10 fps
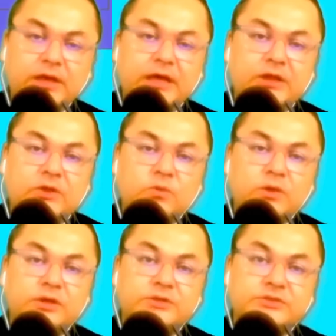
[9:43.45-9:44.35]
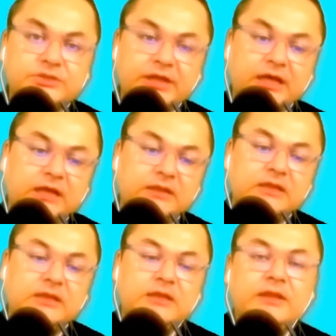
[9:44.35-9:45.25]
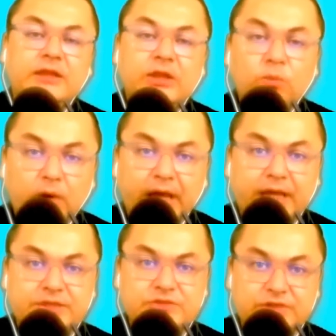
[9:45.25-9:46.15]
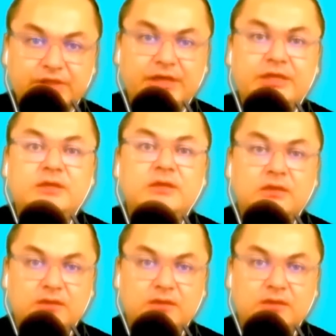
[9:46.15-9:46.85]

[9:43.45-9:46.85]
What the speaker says: and you will understand the ways they